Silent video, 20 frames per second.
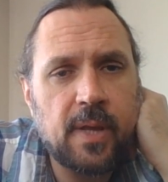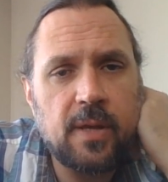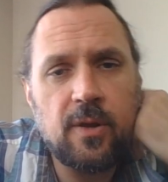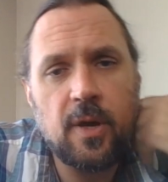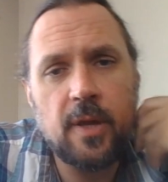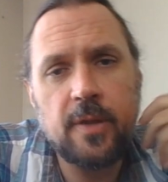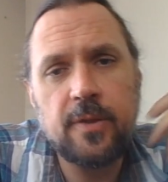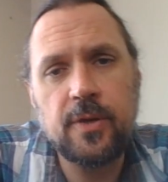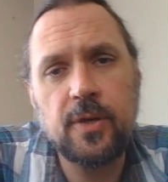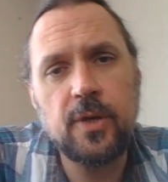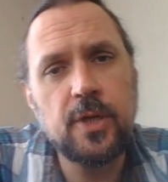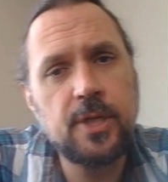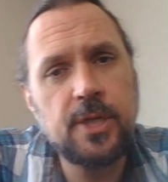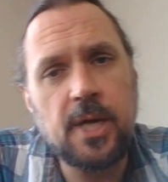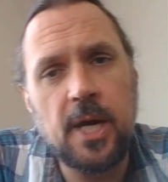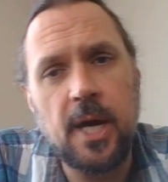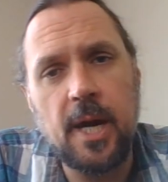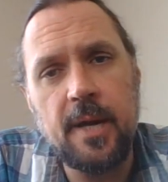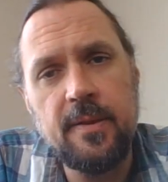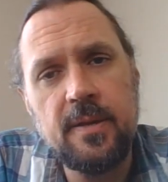not the good
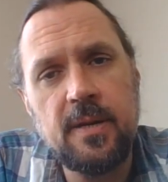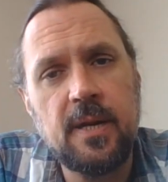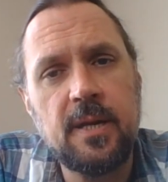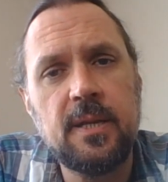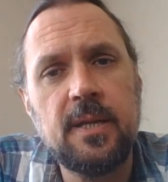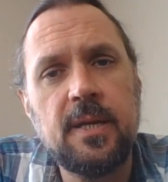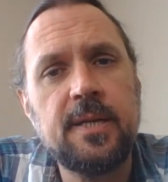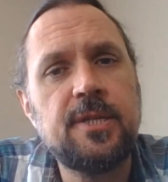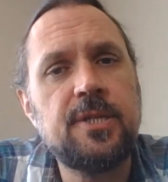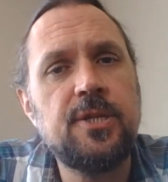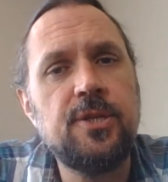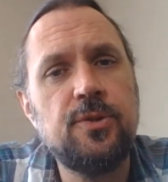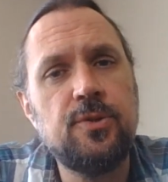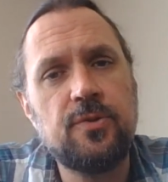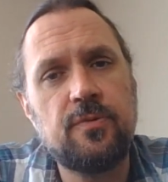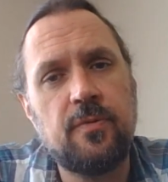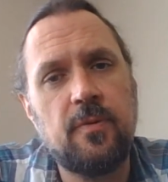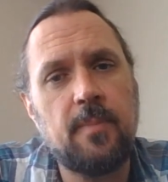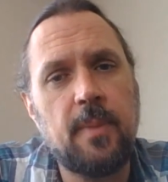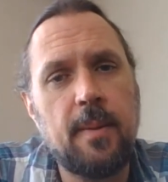kind that I like to use
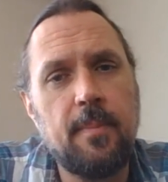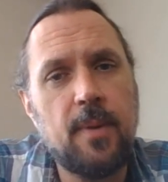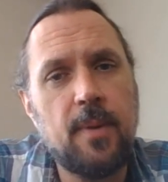for my